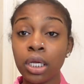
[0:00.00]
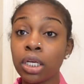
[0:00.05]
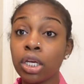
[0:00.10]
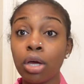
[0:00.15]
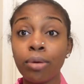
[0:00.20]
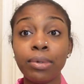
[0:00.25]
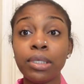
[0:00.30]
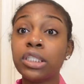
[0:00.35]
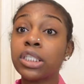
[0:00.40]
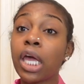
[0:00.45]

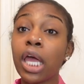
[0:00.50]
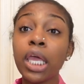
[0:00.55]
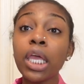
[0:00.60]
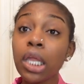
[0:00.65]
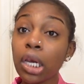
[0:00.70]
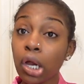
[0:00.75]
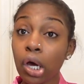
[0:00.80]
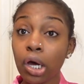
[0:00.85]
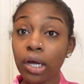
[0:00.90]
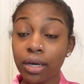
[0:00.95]
Don't be
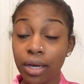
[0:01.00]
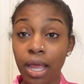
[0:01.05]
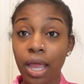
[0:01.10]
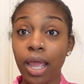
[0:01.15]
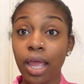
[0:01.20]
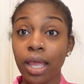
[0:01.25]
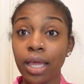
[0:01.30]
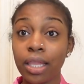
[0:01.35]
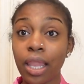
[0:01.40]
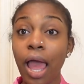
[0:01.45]
taking all
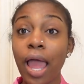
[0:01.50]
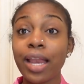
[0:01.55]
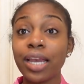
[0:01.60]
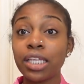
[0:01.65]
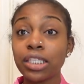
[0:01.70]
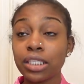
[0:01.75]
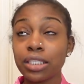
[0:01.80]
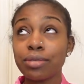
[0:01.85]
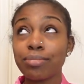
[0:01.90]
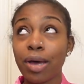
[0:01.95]
day. Like,
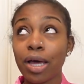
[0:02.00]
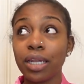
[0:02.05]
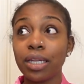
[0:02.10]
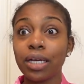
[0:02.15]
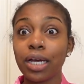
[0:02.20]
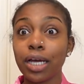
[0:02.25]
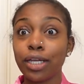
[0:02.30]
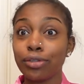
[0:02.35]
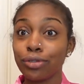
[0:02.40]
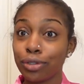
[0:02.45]
this is my
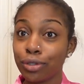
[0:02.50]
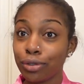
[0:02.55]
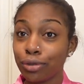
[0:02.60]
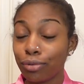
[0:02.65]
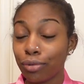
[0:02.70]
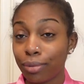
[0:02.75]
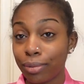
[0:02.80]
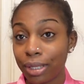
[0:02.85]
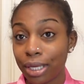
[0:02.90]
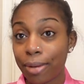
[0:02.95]
look I used to do
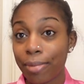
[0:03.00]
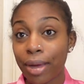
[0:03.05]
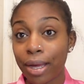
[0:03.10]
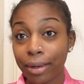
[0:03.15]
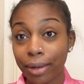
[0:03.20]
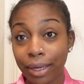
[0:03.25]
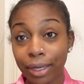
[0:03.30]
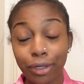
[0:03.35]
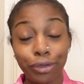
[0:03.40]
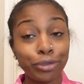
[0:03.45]
when me and my
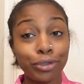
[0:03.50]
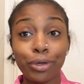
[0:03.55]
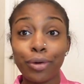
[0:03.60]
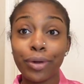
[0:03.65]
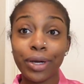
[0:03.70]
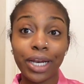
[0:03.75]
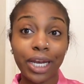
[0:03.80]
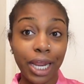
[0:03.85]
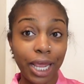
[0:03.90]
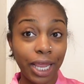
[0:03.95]
man used to go
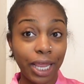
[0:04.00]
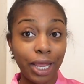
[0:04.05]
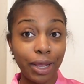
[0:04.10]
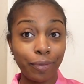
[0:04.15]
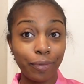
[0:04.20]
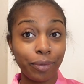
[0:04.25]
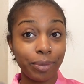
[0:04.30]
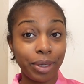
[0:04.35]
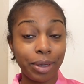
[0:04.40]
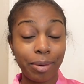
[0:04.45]
on a date.
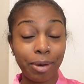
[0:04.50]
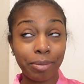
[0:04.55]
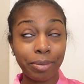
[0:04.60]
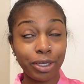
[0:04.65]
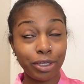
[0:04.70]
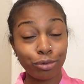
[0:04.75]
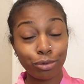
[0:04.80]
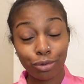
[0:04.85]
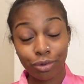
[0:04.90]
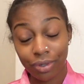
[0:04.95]
When me and my
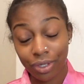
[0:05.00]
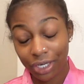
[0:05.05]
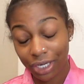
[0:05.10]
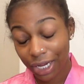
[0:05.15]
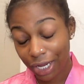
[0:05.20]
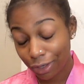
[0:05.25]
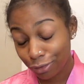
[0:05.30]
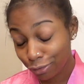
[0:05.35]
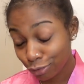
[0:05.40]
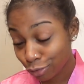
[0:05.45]
man used to go on a
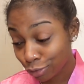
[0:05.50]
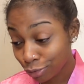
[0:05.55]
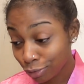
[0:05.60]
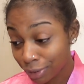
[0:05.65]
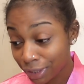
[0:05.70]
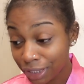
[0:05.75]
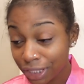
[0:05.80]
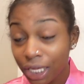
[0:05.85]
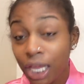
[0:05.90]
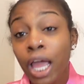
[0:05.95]
date, I used to do
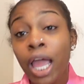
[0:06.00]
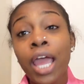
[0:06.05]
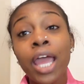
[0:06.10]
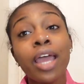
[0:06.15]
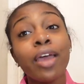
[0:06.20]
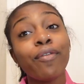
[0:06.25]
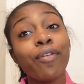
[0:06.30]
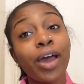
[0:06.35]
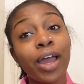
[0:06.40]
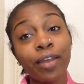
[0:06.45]
this look.
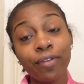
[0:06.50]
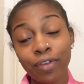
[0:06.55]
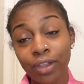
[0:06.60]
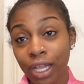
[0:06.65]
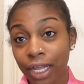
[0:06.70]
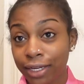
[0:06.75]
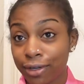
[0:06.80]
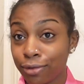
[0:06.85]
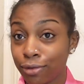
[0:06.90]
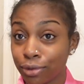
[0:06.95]
If I ain't feel
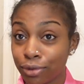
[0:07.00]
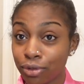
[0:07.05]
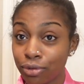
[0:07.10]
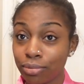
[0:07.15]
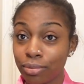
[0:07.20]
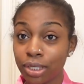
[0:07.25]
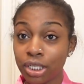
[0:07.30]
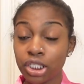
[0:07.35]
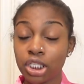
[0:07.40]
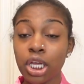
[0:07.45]
like doing too
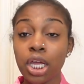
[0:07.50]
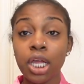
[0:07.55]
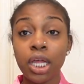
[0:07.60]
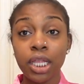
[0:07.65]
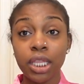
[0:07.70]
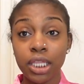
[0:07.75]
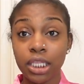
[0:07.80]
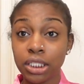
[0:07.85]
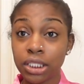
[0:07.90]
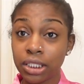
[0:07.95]
much,
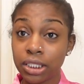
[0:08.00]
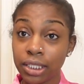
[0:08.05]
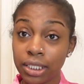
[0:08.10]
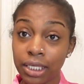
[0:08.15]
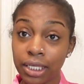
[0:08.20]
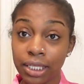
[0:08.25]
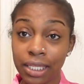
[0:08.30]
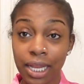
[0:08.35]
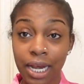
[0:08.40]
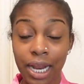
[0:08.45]
this is the
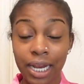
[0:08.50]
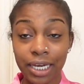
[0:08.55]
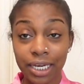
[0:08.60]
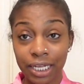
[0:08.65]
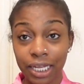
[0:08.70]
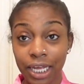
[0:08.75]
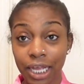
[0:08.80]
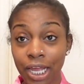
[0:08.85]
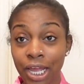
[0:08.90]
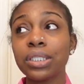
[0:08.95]
look that I
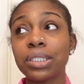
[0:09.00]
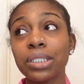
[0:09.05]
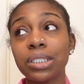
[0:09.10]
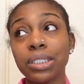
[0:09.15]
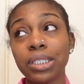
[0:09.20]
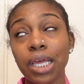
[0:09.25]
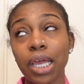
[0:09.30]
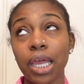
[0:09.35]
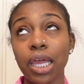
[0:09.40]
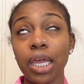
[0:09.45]
did. Let's
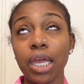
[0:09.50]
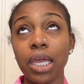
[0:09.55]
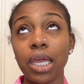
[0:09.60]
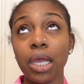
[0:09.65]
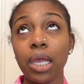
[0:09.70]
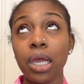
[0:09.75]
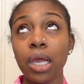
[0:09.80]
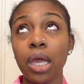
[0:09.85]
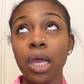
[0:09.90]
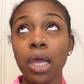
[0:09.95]

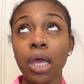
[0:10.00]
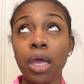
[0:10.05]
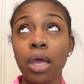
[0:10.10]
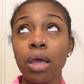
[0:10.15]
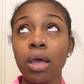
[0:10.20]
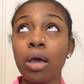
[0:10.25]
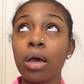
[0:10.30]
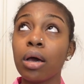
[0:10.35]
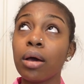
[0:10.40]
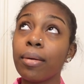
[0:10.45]
say
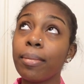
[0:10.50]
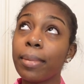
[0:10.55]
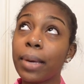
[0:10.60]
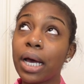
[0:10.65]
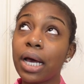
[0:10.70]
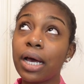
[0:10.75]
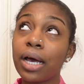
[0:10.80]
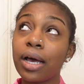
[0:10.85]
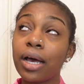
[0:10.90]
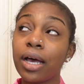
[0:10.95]

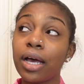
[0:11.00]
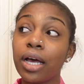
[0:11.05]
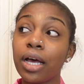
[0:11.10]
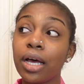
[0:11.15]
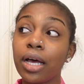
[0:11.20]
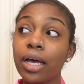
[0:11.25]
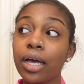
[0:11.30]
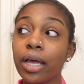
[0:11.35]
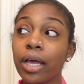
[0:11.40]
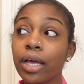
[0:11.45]

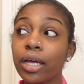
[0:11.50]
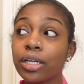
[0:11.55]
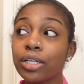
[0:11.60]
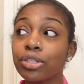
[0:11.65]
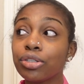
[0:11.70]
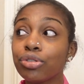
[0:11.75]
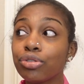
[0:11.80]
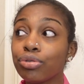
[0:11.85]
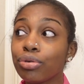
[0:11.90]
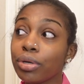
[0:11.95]
my
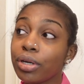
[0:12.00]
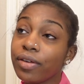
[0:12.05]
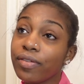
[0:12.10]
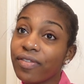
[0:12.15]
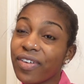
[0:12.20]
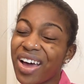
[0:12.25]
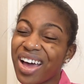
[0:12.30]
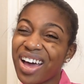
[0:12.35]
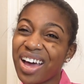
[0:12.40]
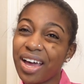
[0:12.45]

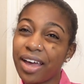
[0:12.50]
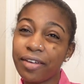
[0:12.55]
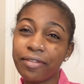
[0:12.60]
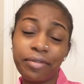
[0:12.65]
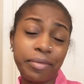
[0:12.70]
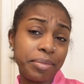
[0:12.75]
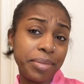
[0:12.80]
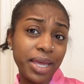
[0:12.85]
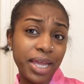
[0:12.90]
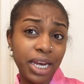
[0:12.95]

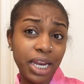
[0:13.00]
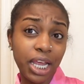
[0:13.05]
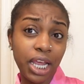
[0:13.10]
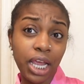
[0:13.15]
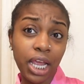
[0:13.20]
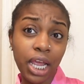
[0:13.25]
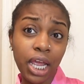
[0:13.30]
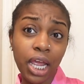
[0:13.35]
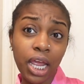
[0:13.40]
25 minute